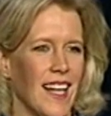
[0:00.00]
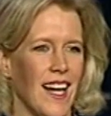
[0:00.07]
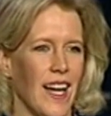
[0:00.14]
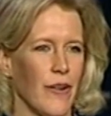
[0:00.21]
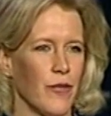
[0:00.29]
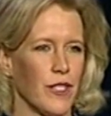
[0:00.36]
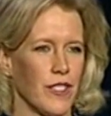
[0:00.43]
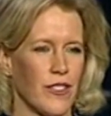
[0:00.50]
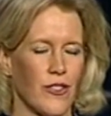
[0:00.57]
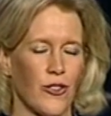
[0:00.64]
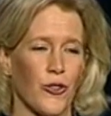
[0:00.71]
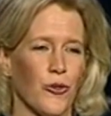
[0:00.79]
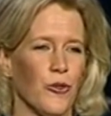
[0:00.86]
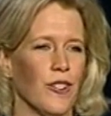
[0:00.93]
I
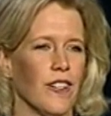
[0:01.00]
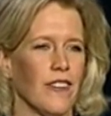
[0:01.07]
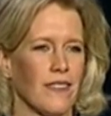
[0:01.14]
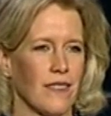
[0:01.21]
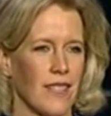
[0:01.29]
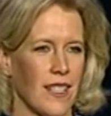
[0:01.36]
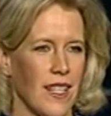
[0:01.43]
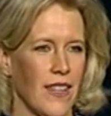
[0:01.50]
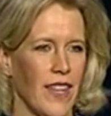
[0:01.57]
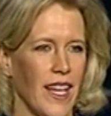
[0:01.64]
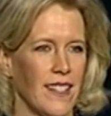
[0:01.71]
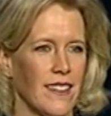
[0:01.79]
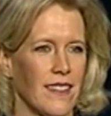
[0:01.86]
was sure that